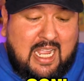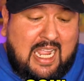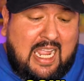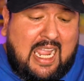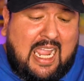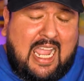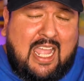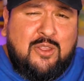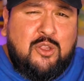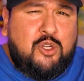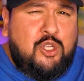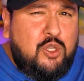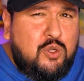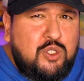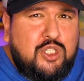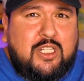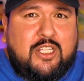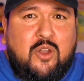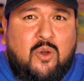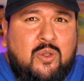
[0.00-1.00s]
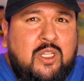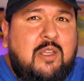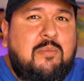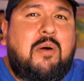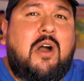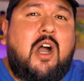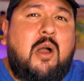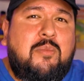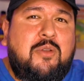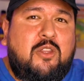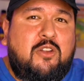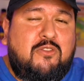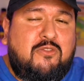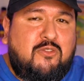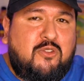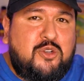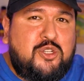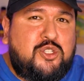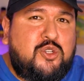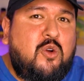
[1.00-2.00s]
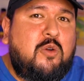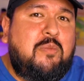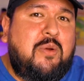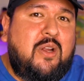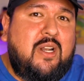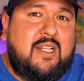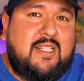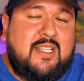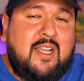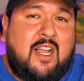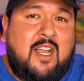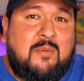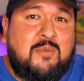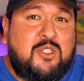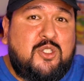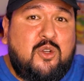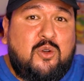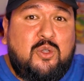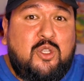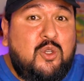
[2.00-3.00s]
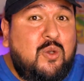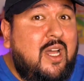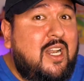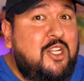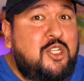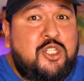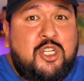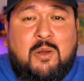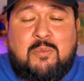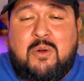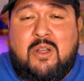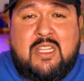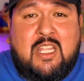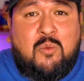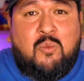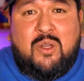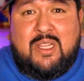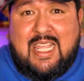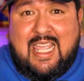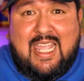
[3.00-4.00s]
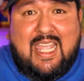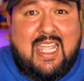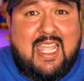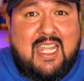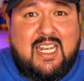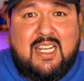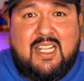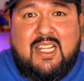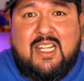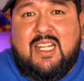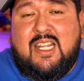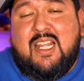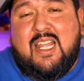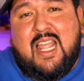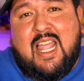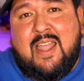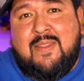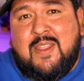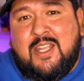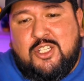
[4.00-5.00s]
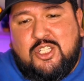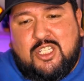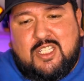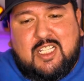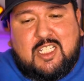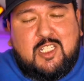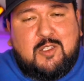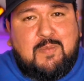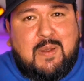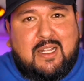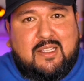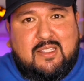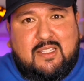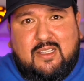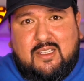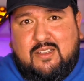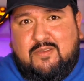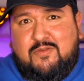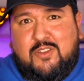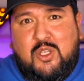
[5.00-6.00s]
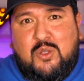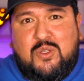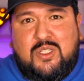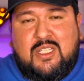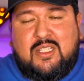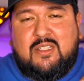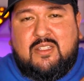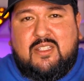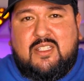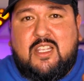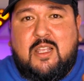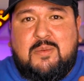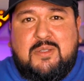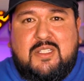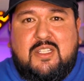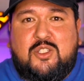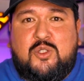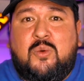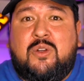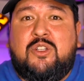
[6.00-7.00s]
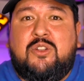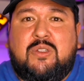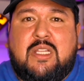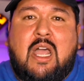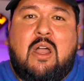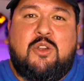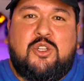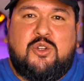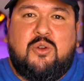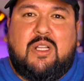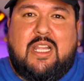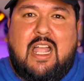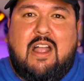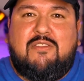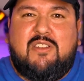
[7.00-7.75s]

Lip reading: And they're usually only popular for a short period of time. So you got to jump on them when they hit and then just expect the views and subs to dwindle down shortly after